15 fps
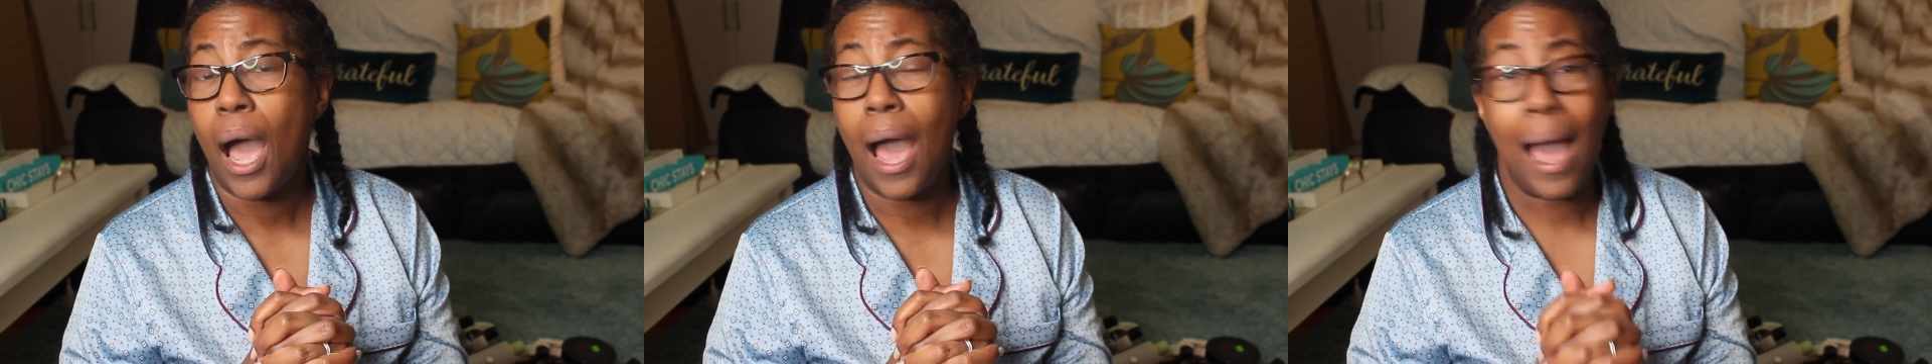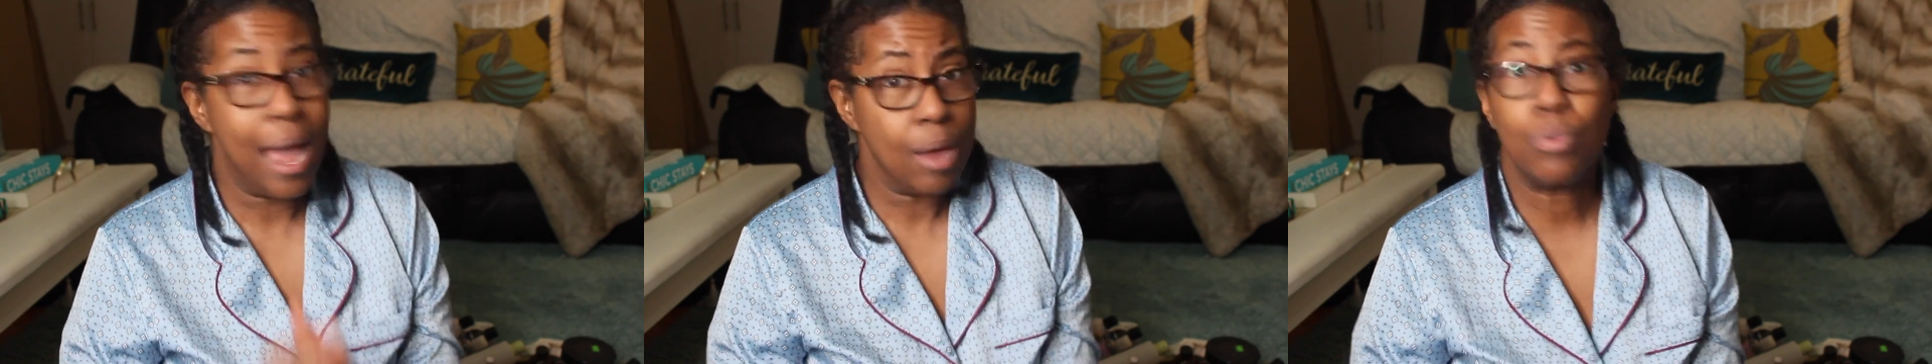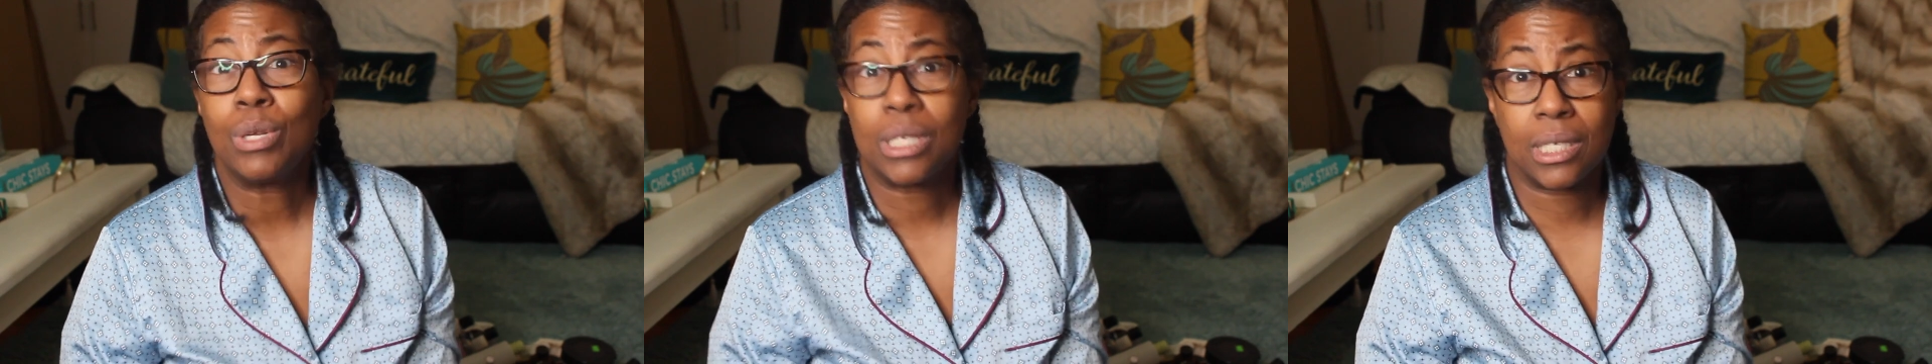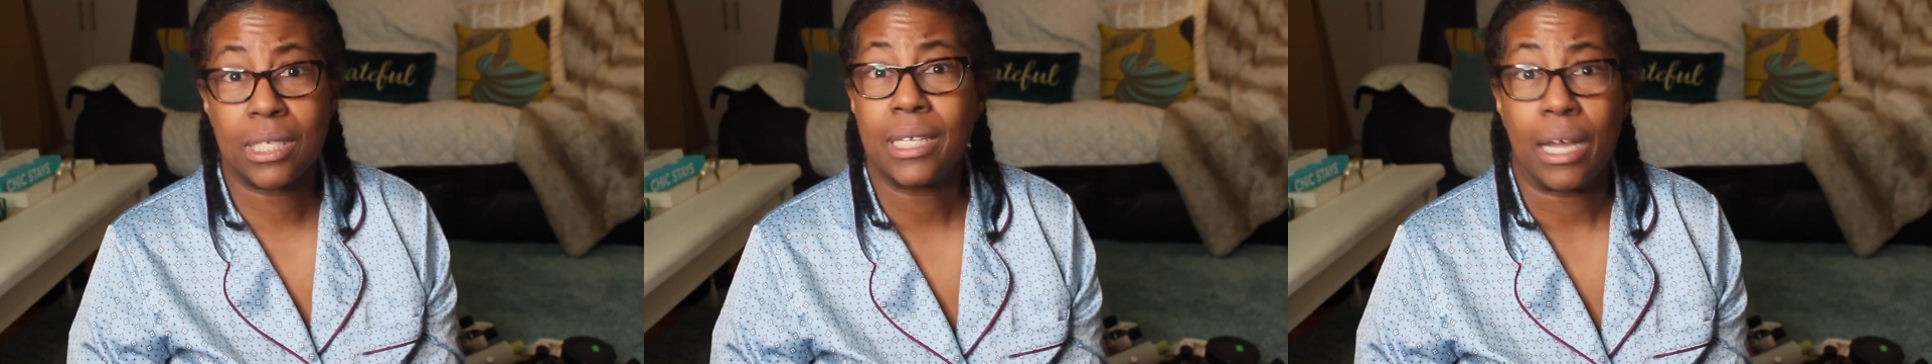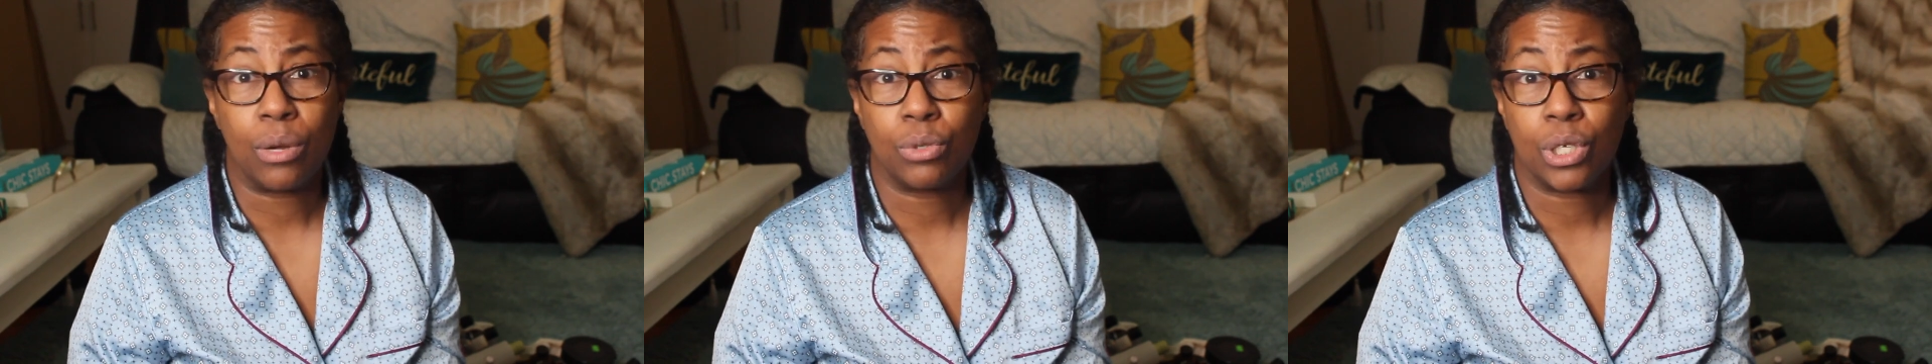I was
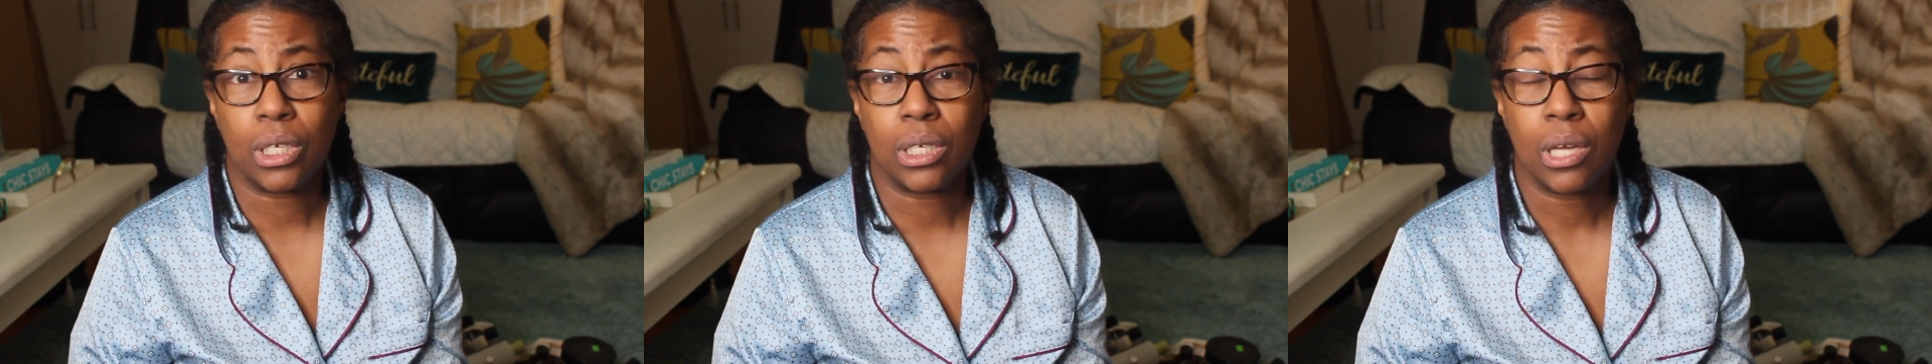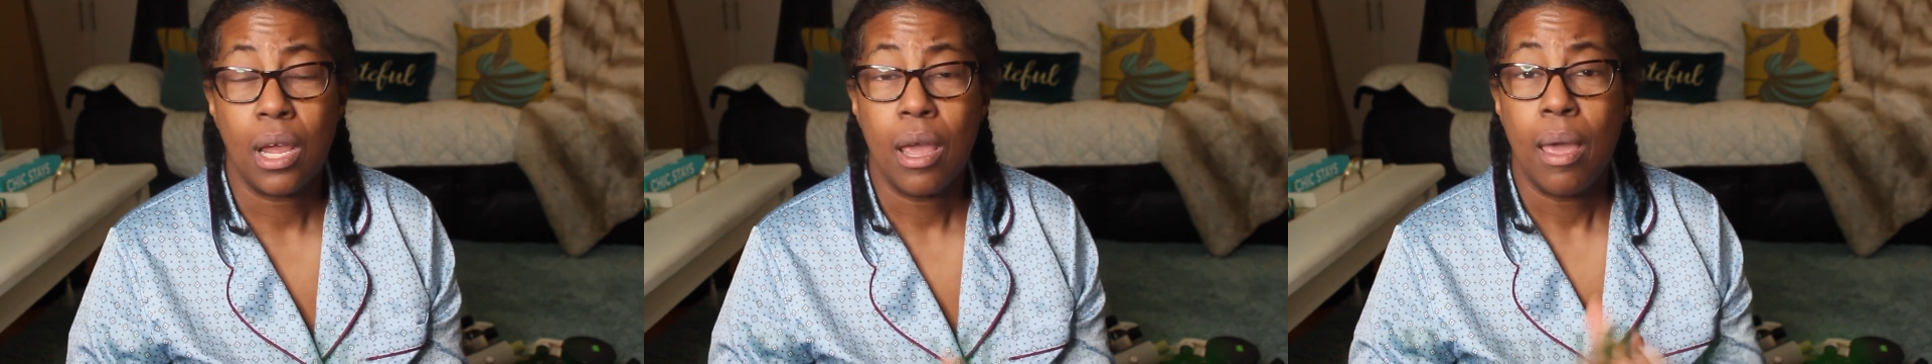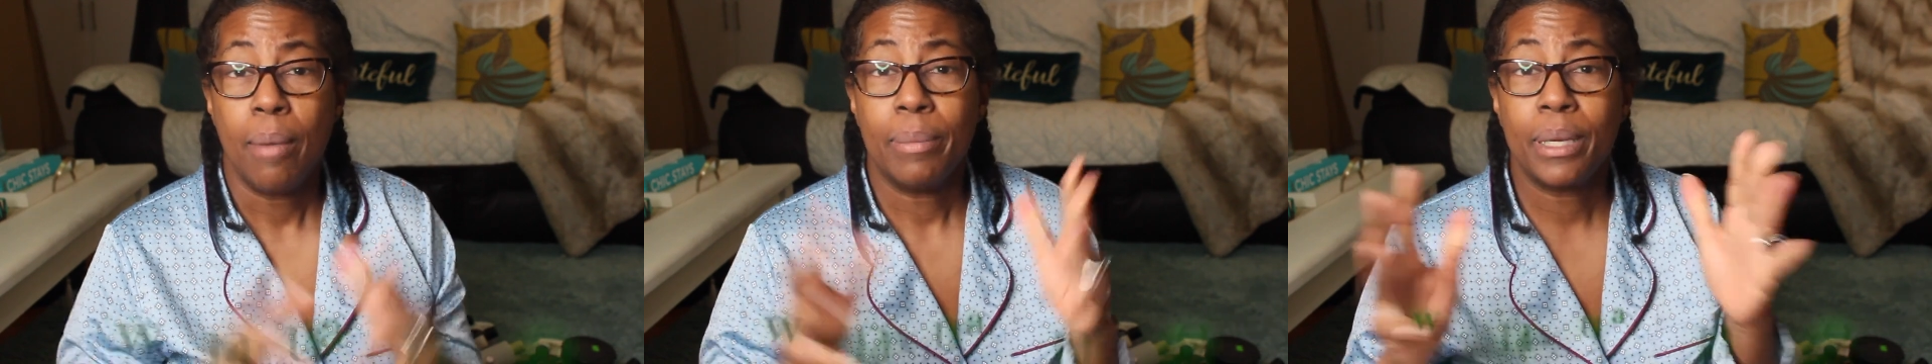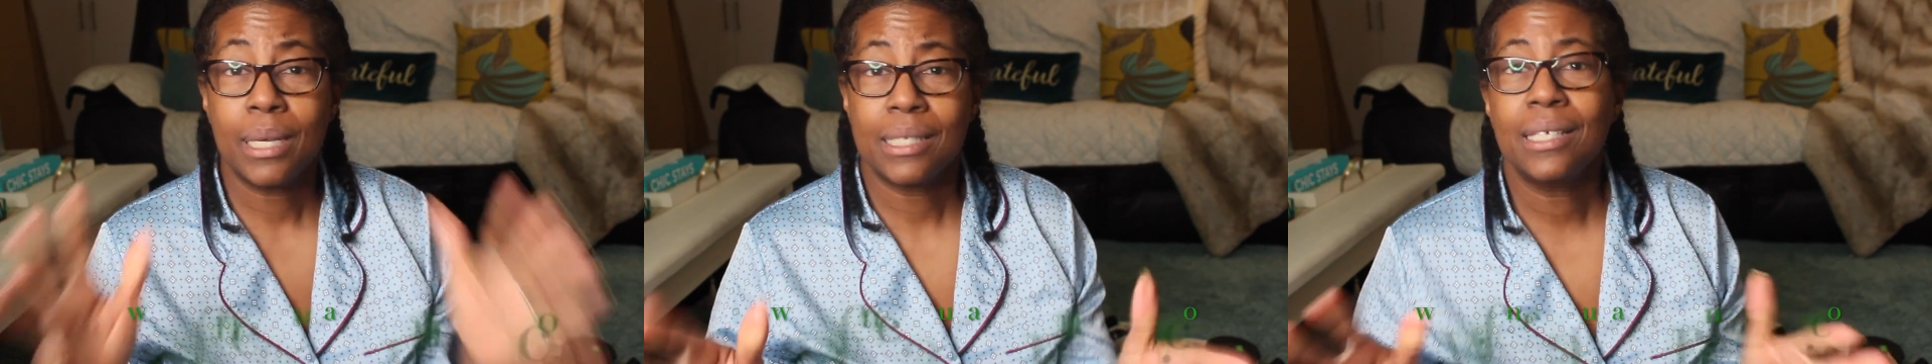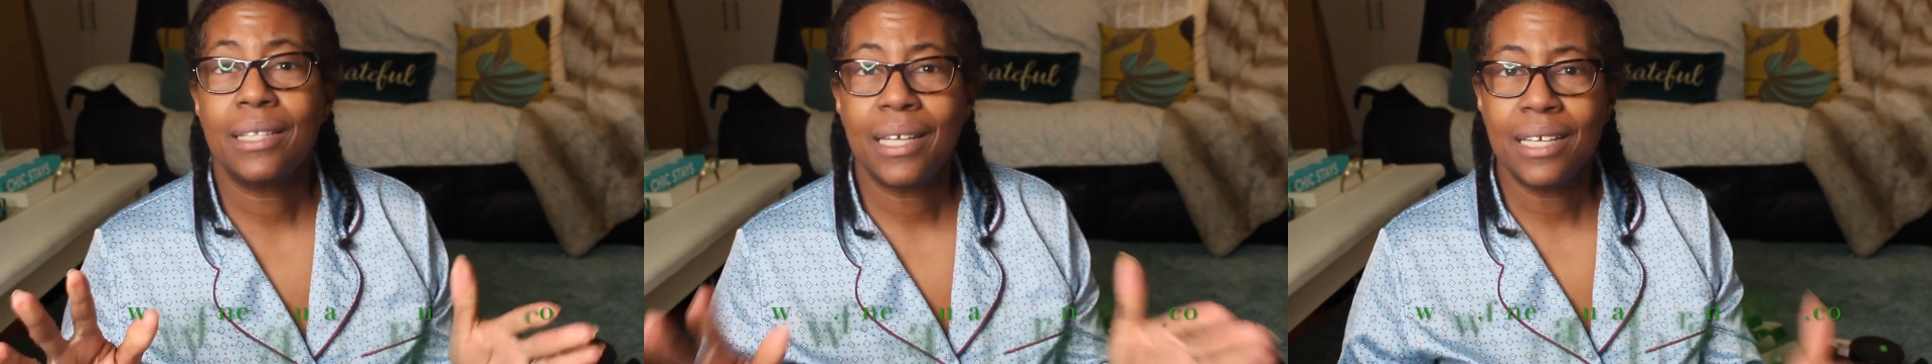astounded.
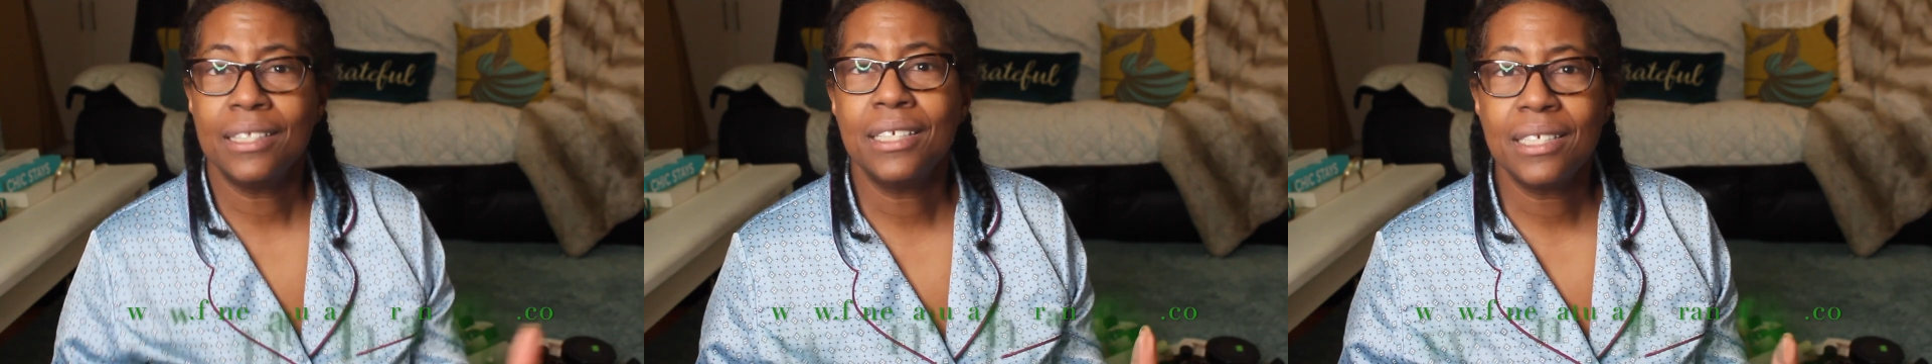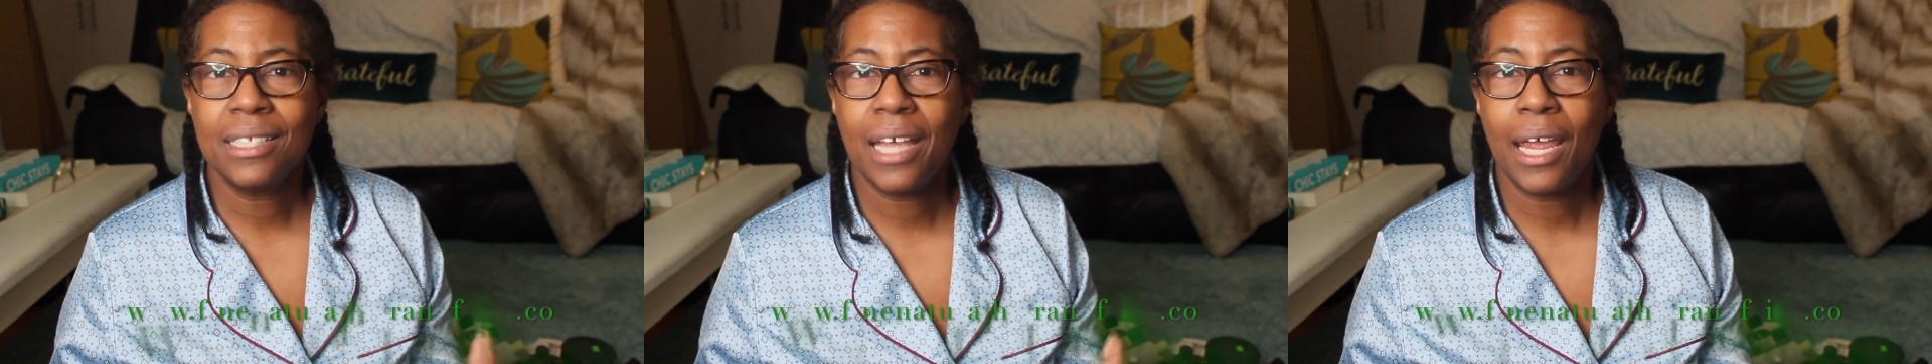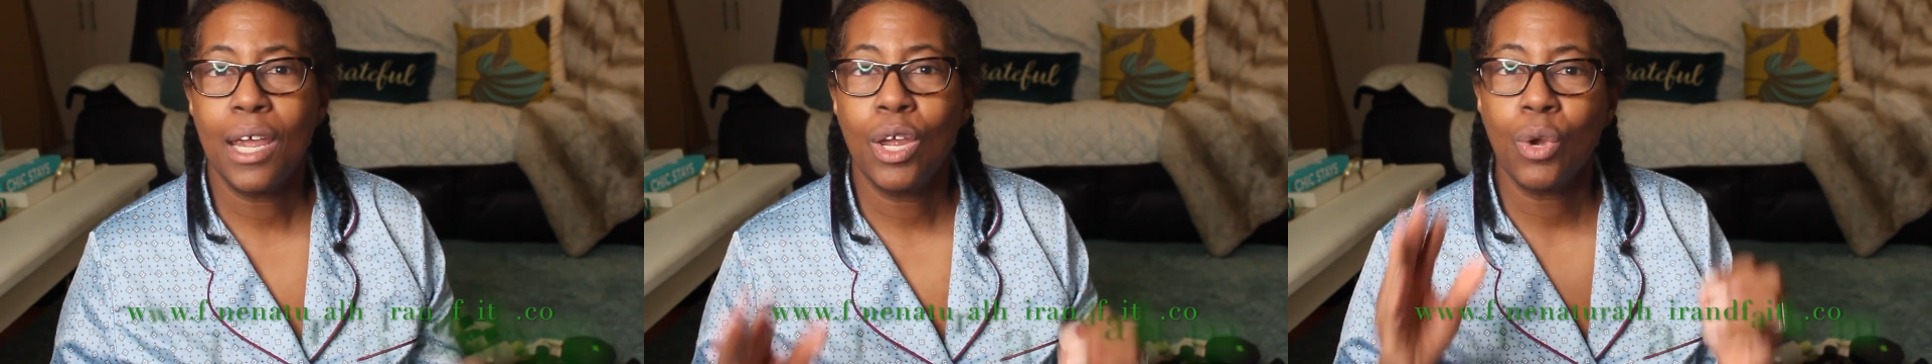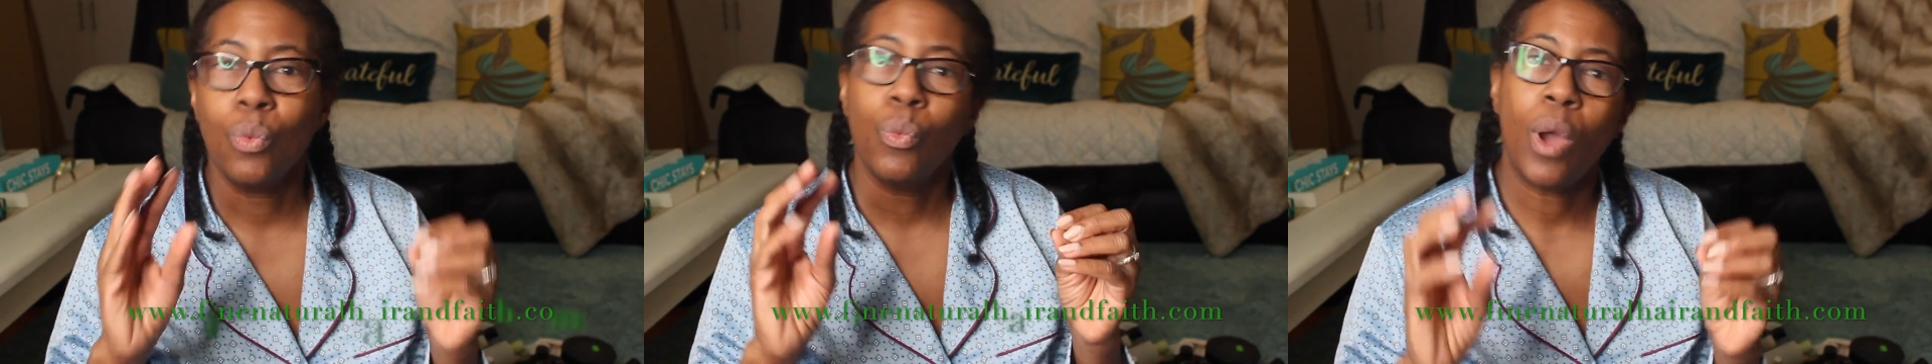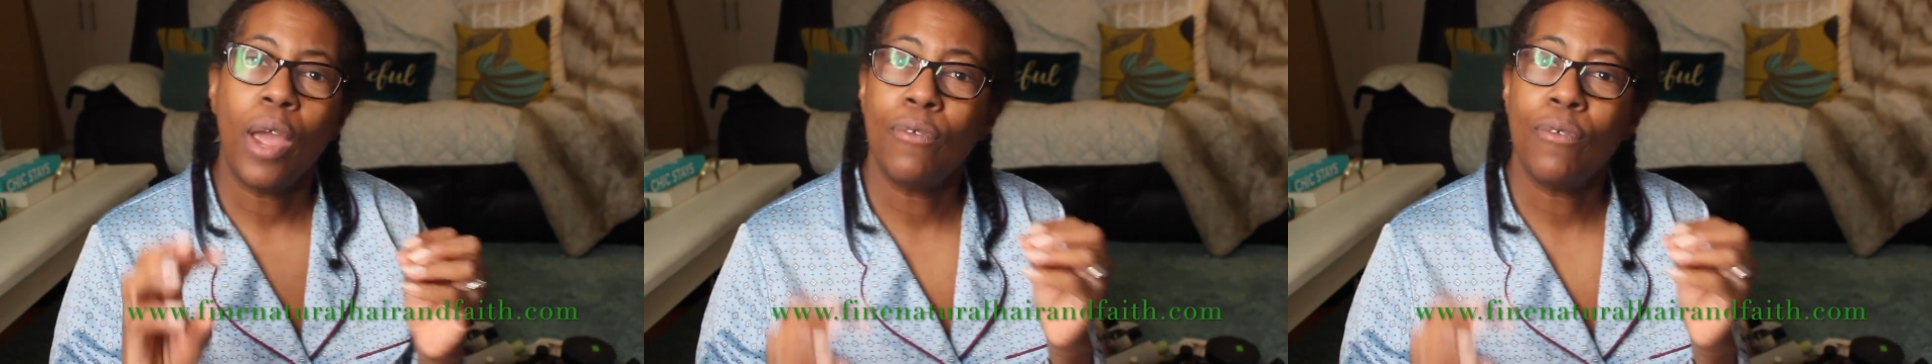Because at the end of the day,